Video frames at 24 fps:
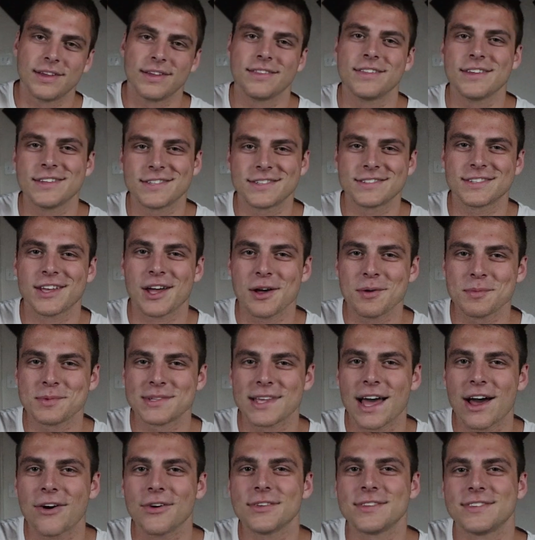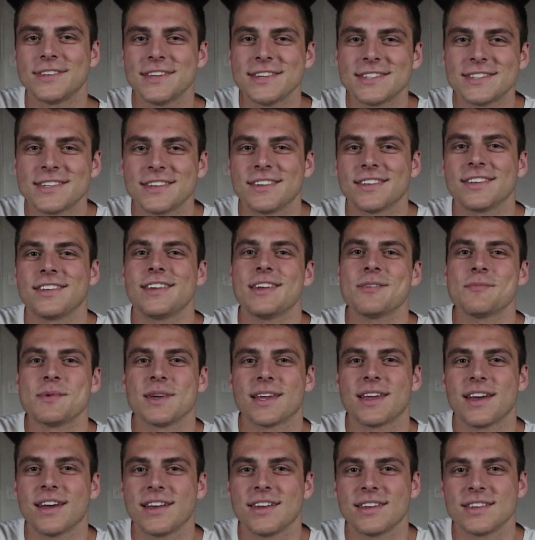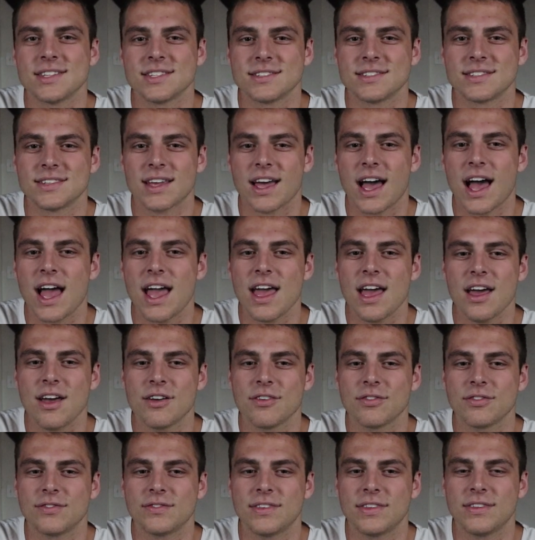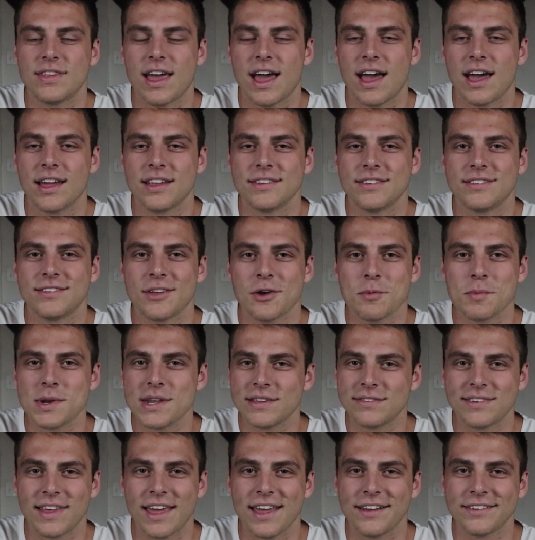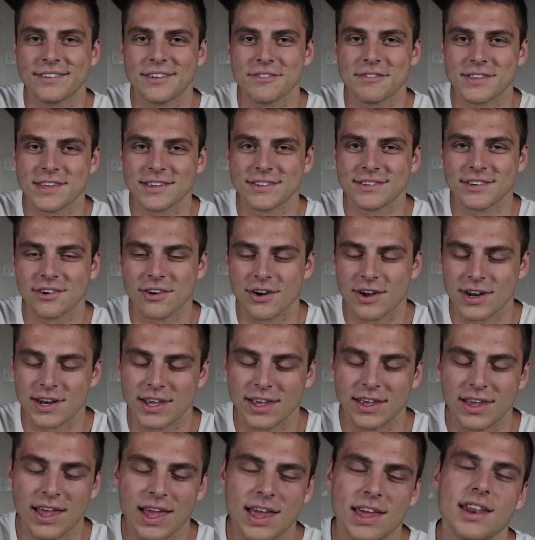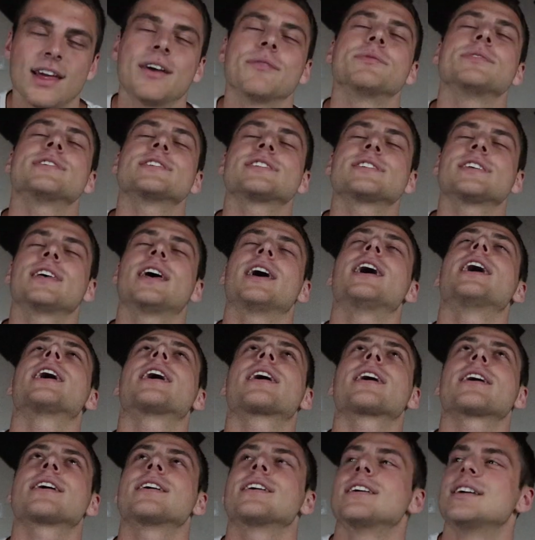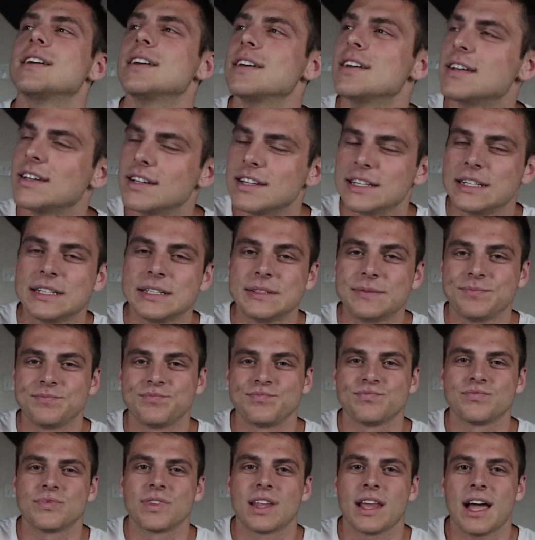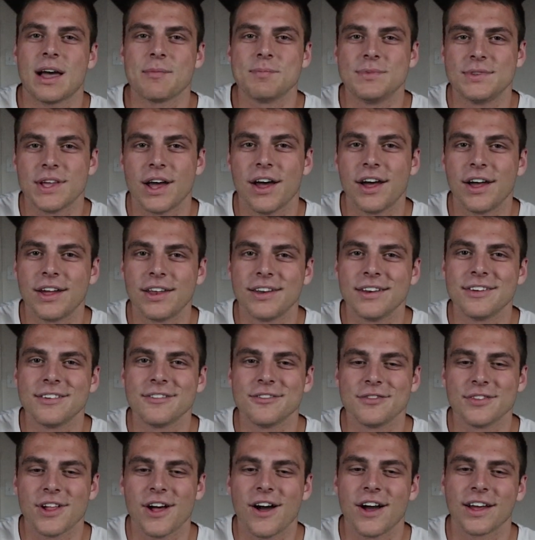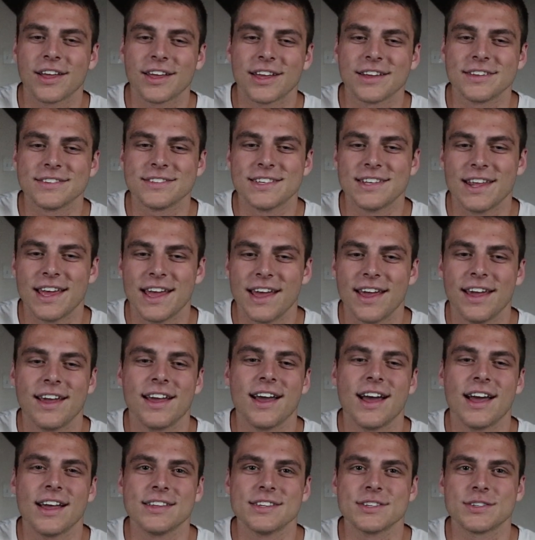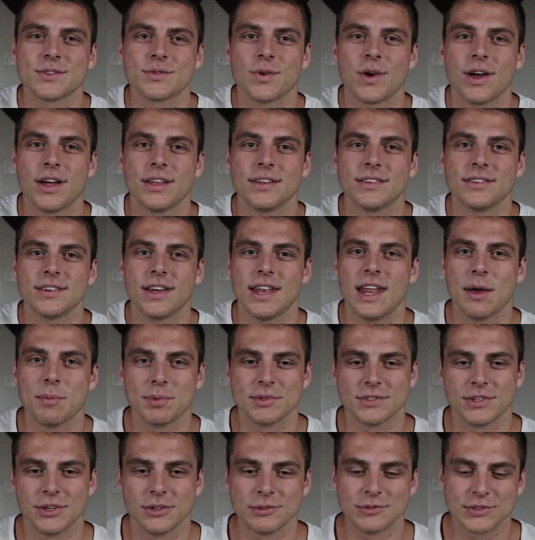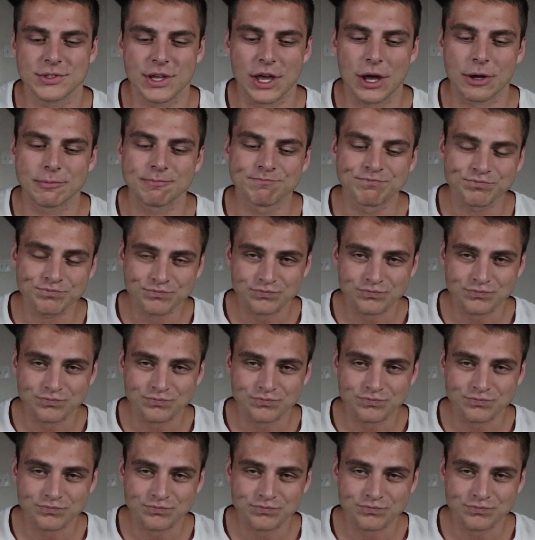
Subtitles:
this comes out decently because I have had so many takes of this already, and I'm just like, I'm done vlogging today. I just want an episode. So